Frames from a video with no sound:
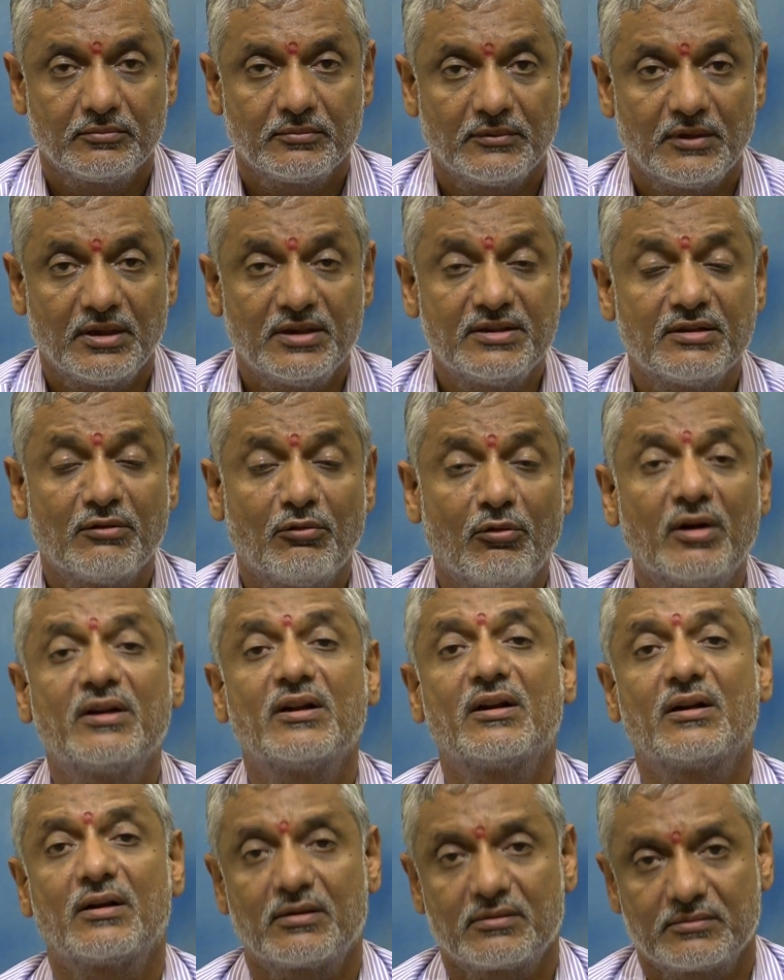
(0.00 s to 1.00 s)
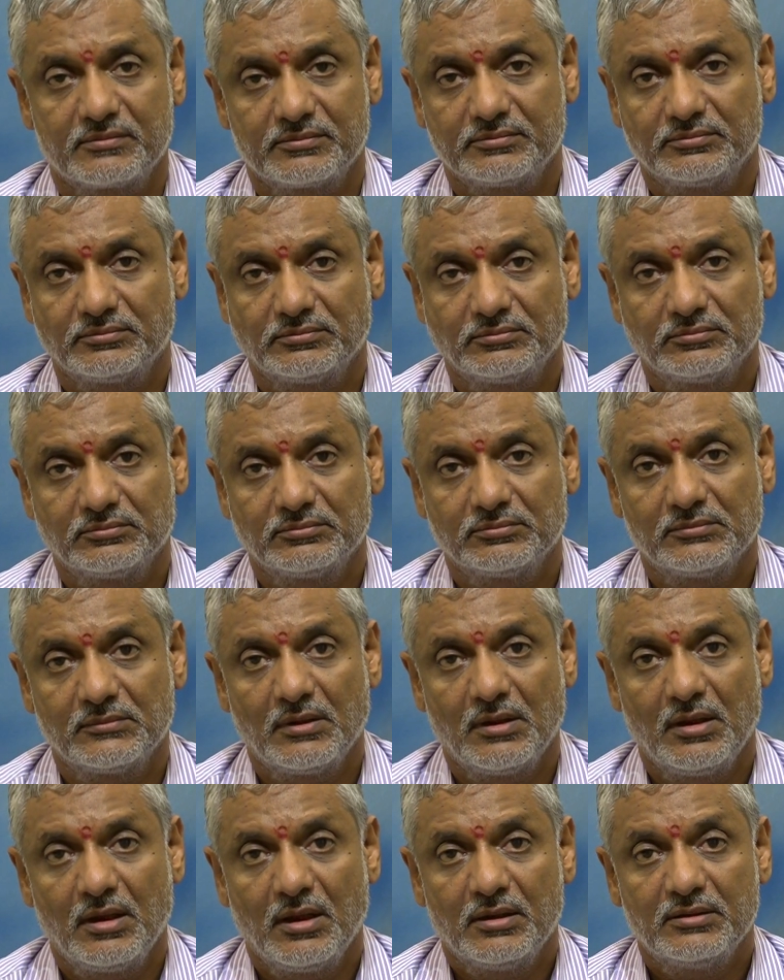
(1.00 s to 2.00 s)
is a wonder.
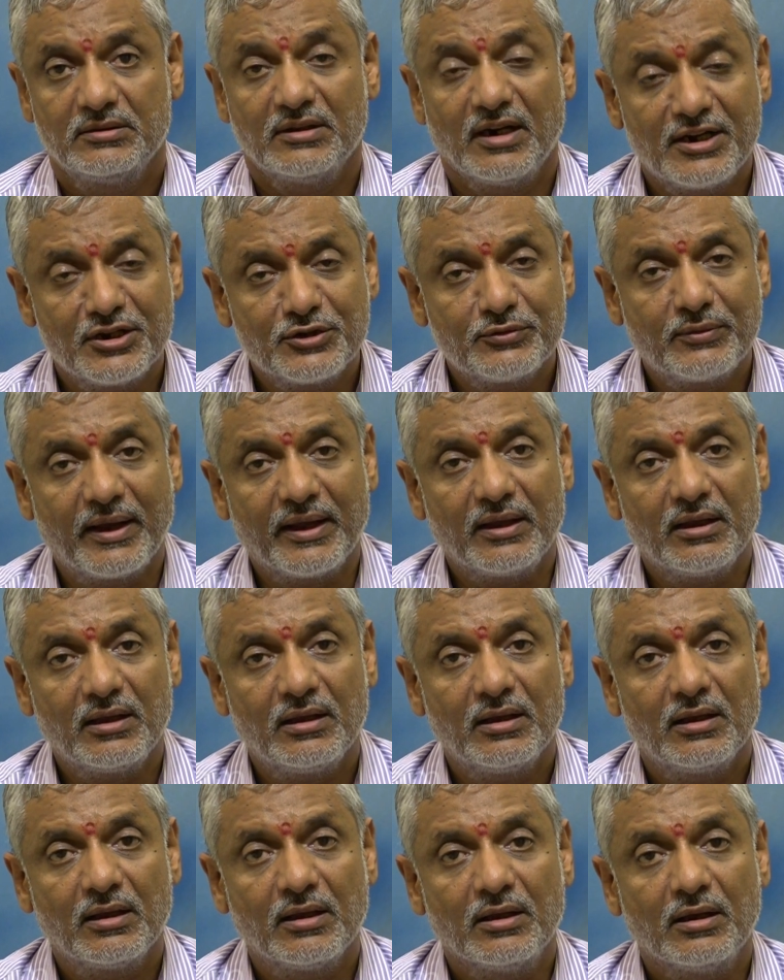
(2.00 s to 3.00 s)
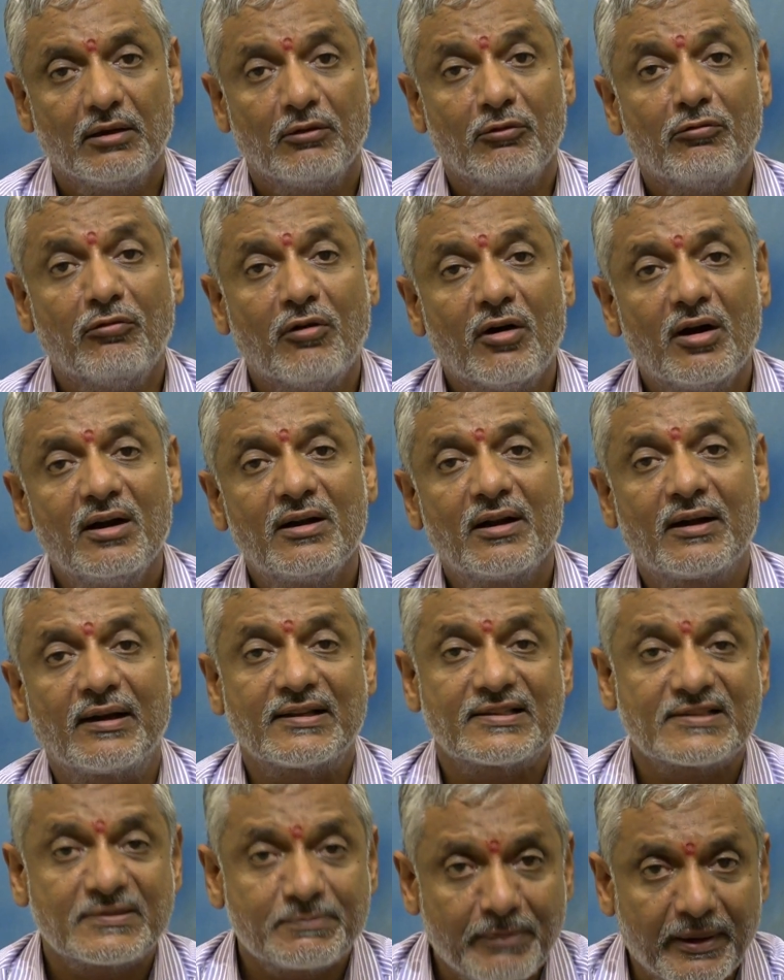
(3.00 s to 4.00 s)
That is why world
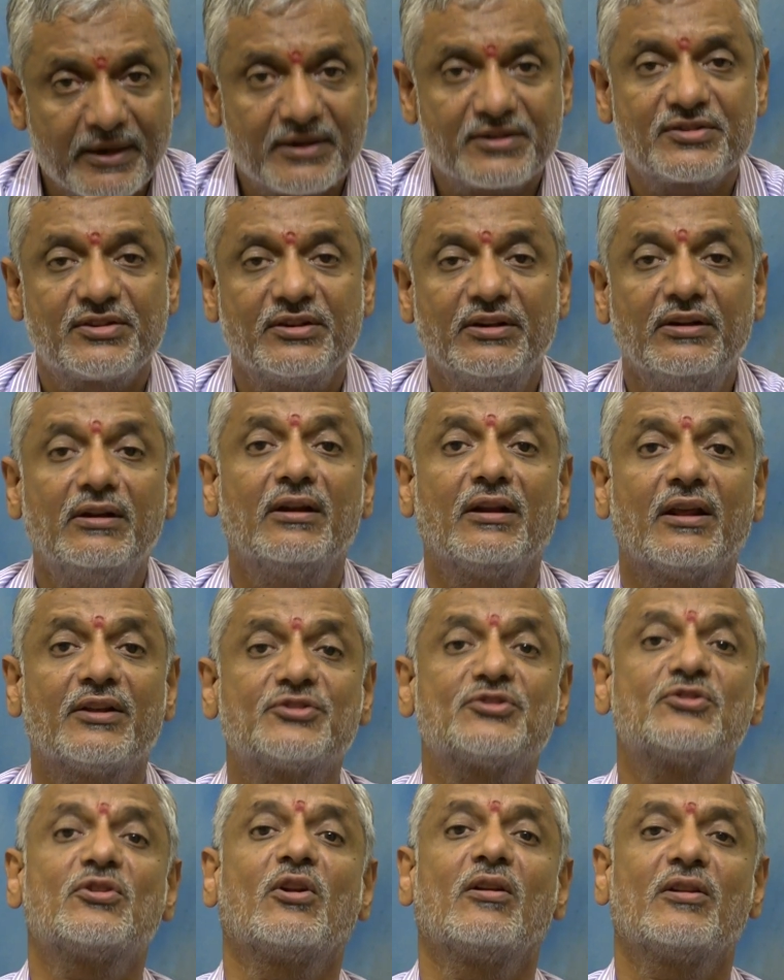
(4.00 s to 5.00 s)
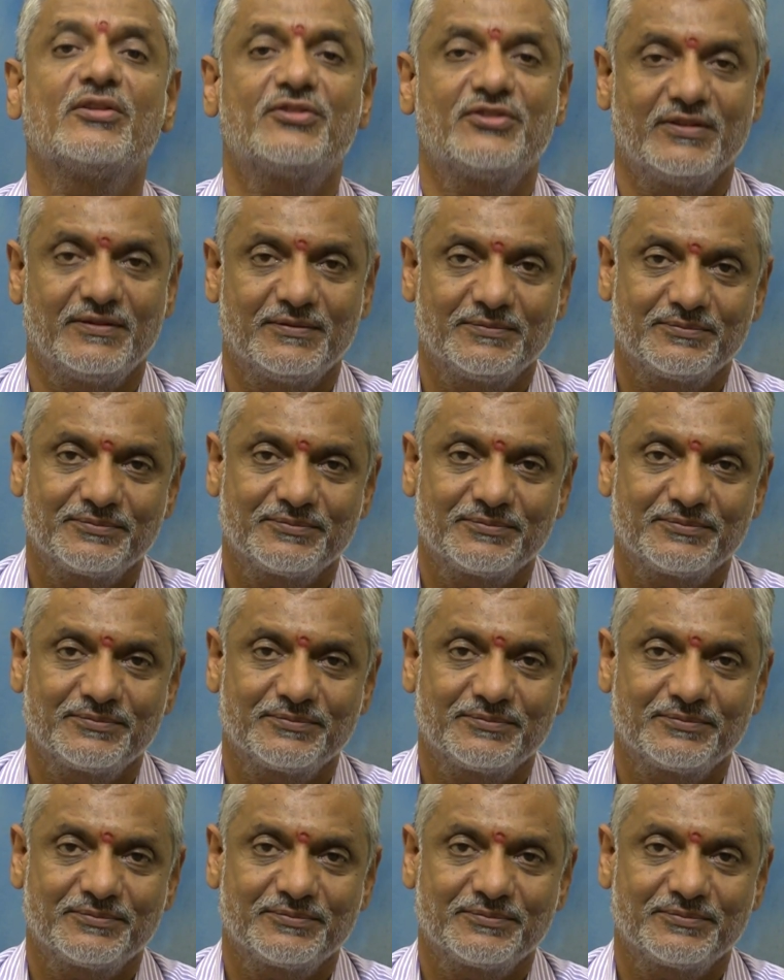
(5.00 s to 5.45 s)
respects Indian astrology.